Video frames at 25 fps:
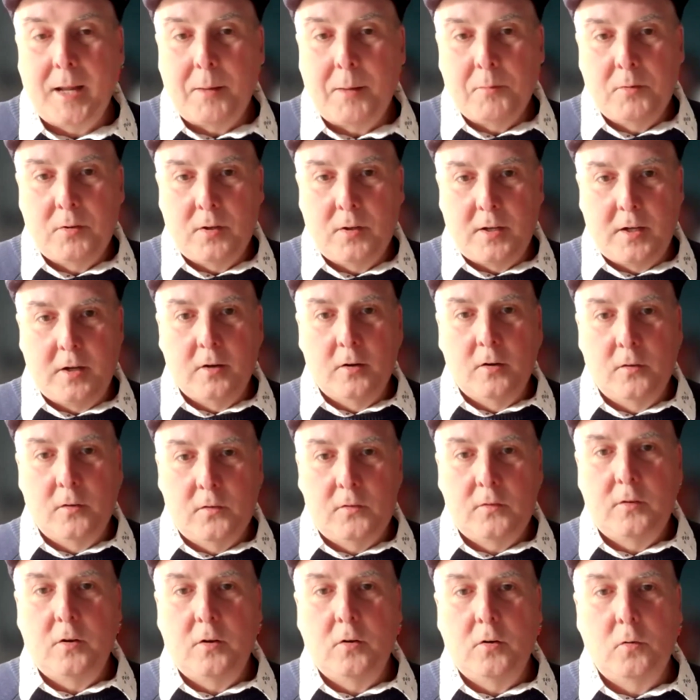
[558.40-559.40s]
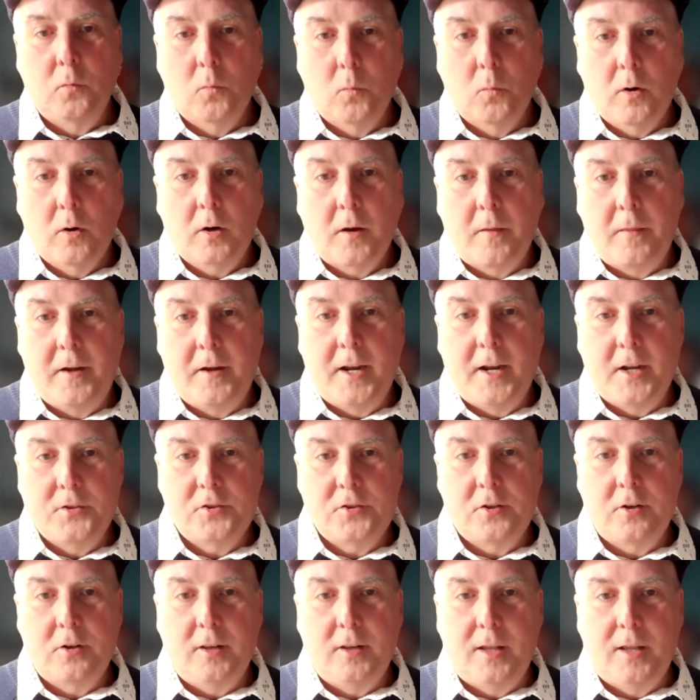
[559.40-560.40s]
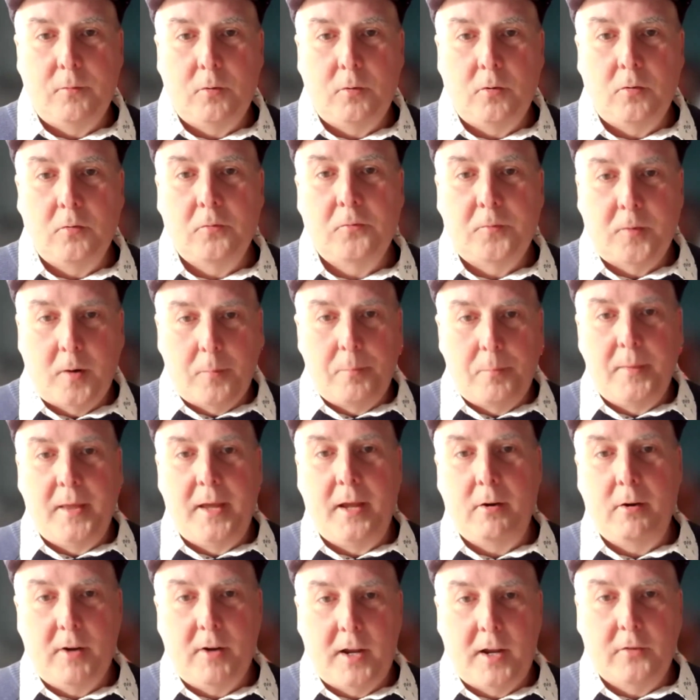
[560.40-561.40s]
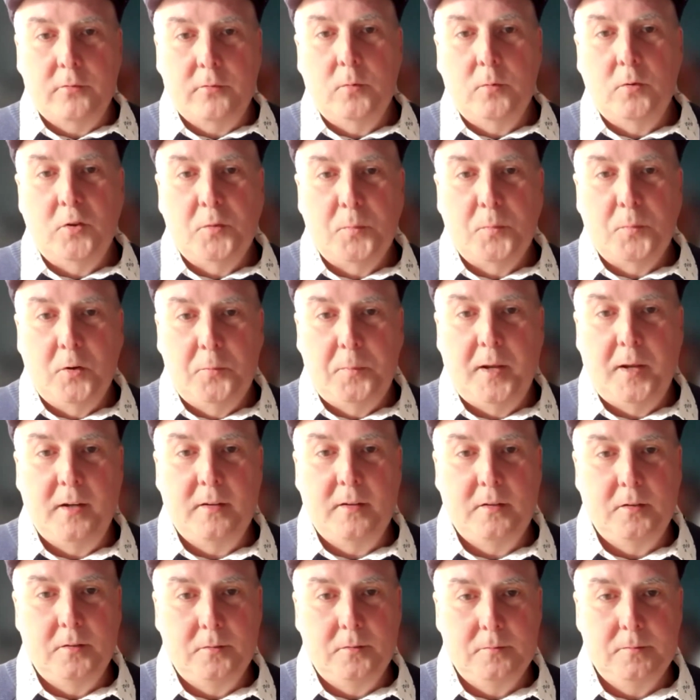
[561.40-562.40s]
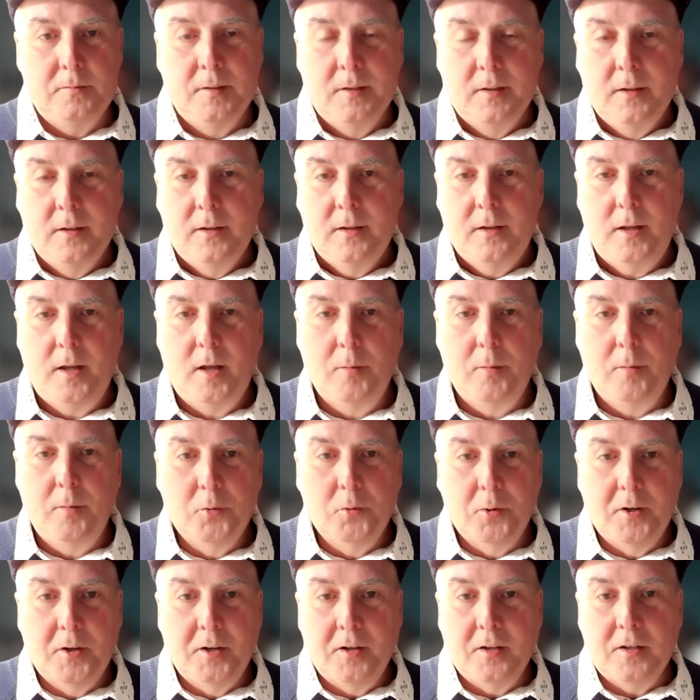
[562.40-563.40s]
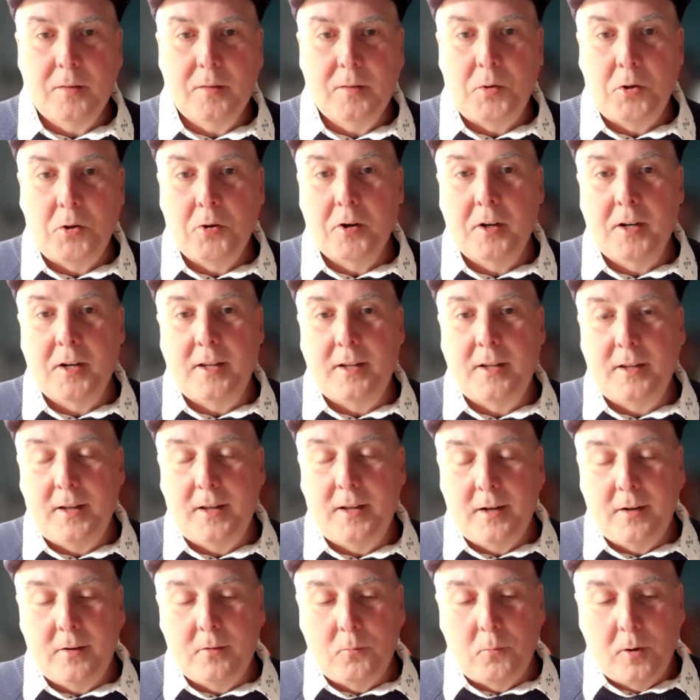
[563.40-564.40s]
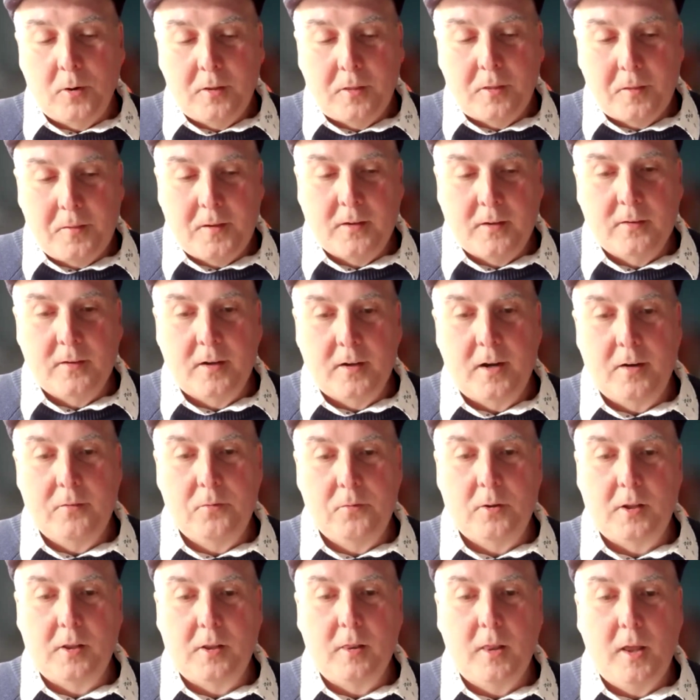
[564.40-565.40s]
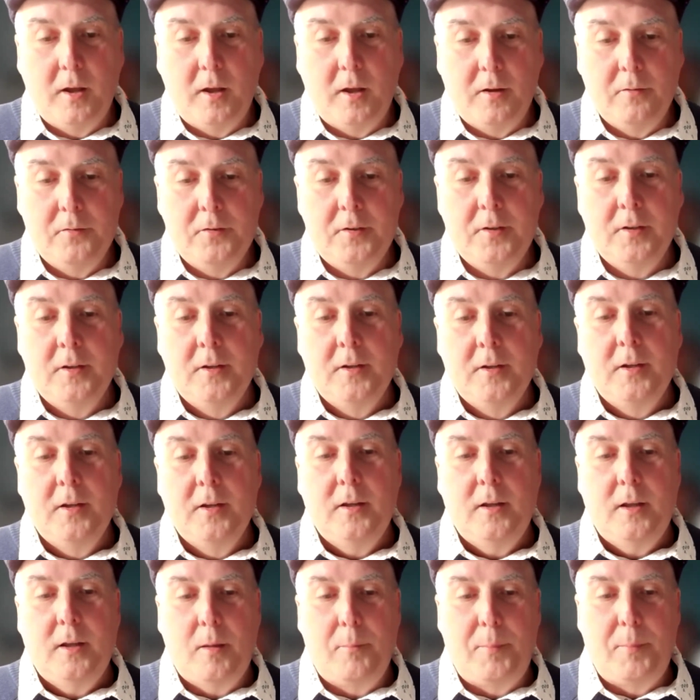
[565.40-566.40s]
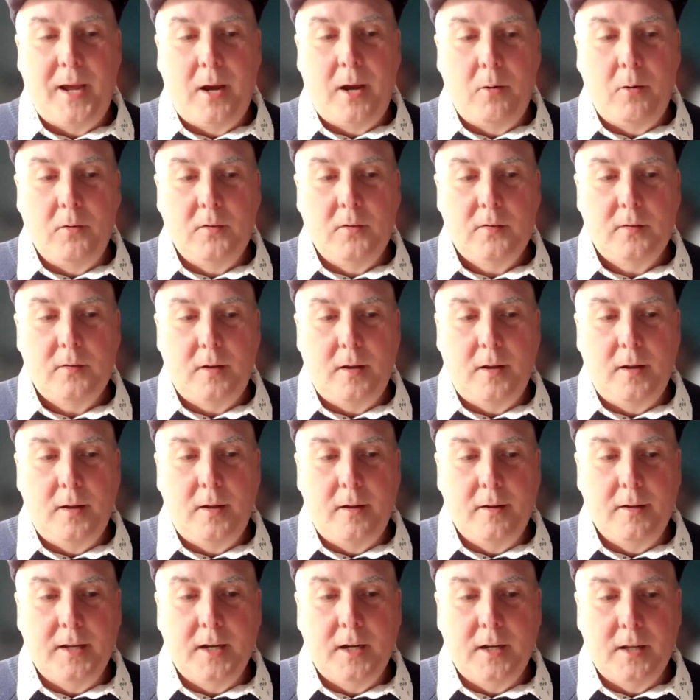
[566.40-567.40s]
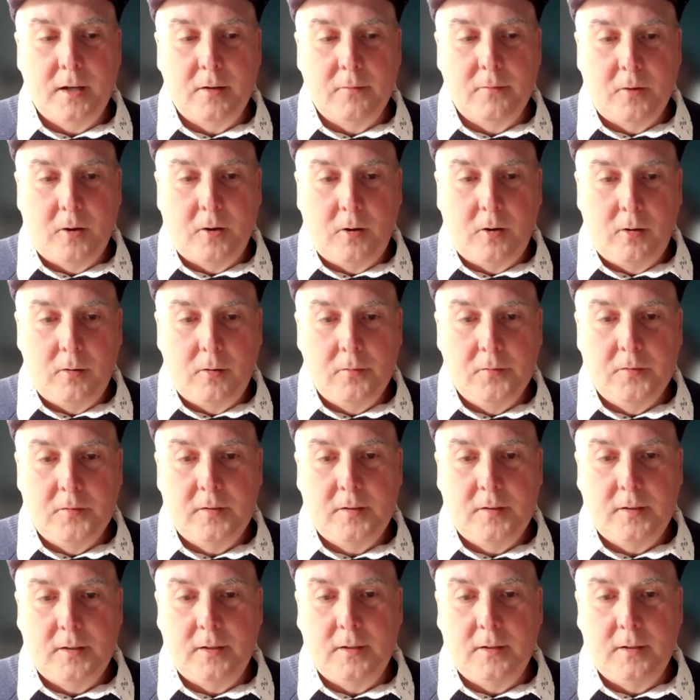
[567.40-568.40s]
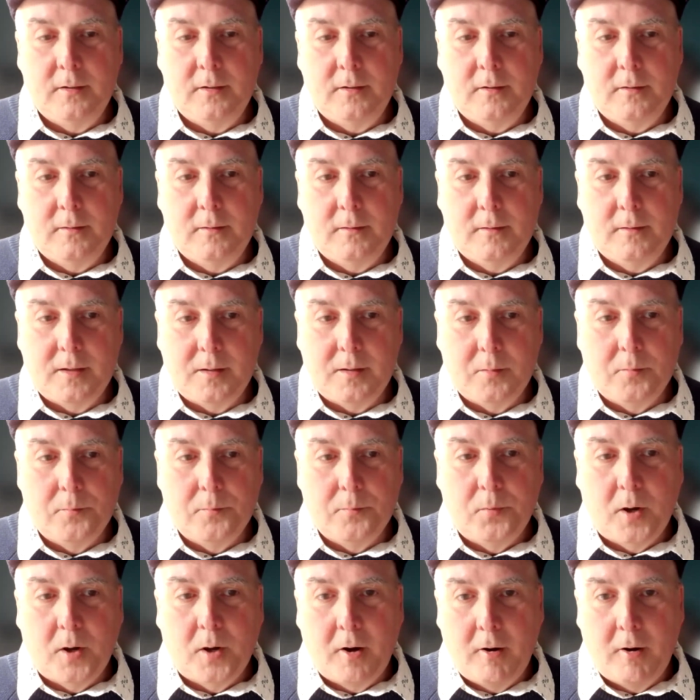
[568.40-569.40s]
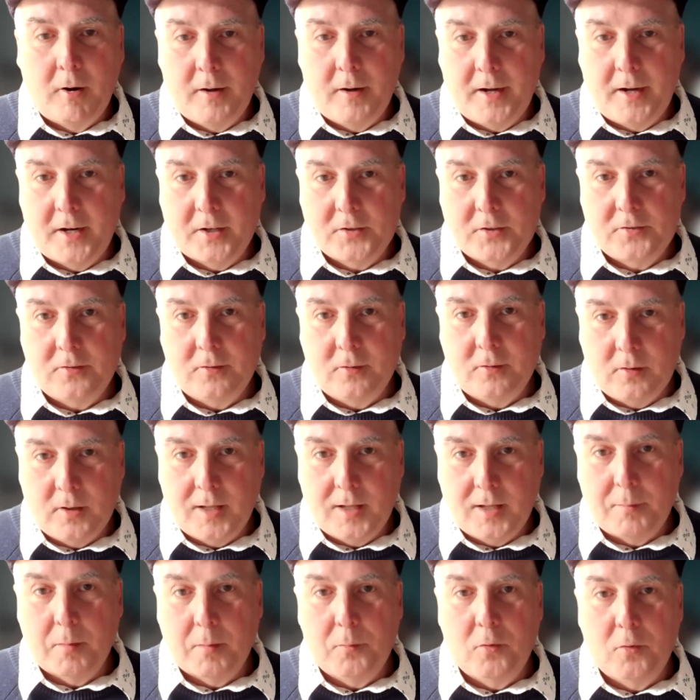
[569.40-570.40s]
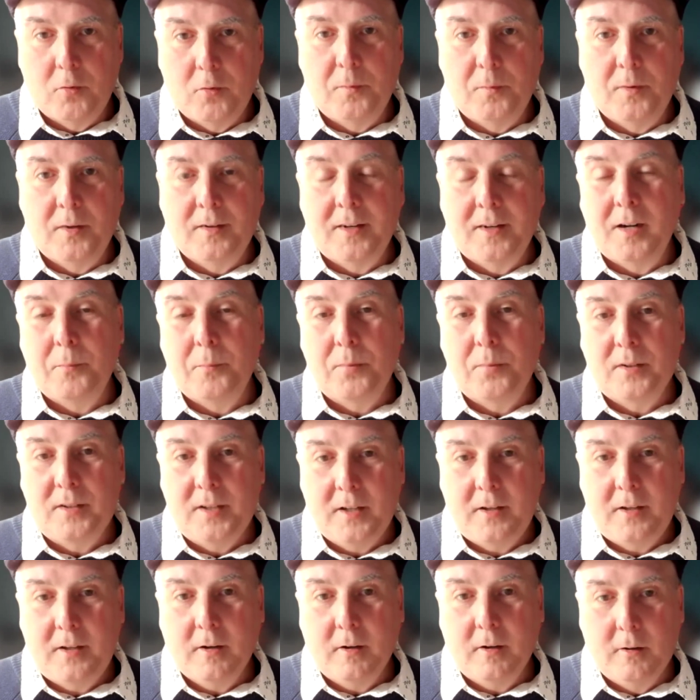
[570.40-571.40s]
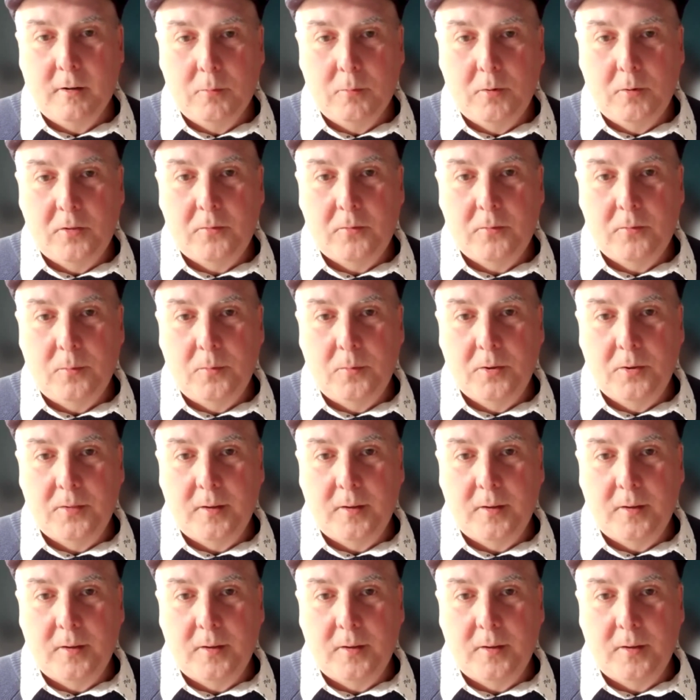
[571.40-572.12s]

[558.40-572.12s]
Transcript: came to NIRS, to work on the national level from that grassroots perspective, rooted in community. And one of the things that I've really loved about getting involved in the broader national climate movement, and in particular with